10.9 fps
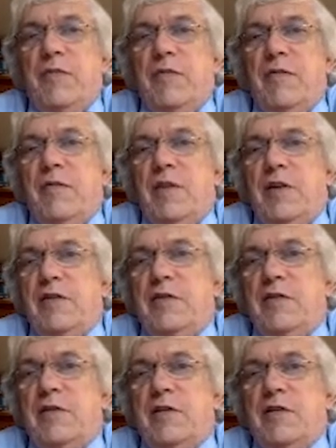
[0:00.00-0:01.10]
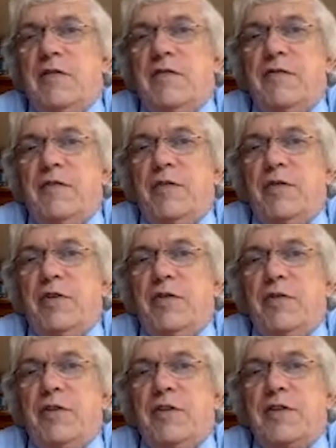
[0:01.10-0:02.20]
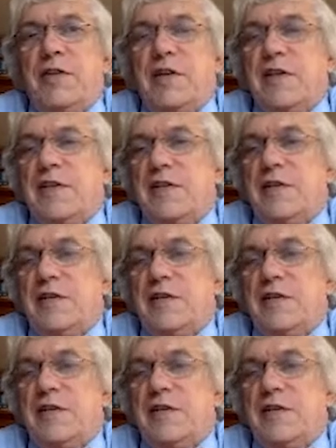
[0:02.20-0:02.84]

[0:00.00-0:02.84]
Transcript: my talk of February 26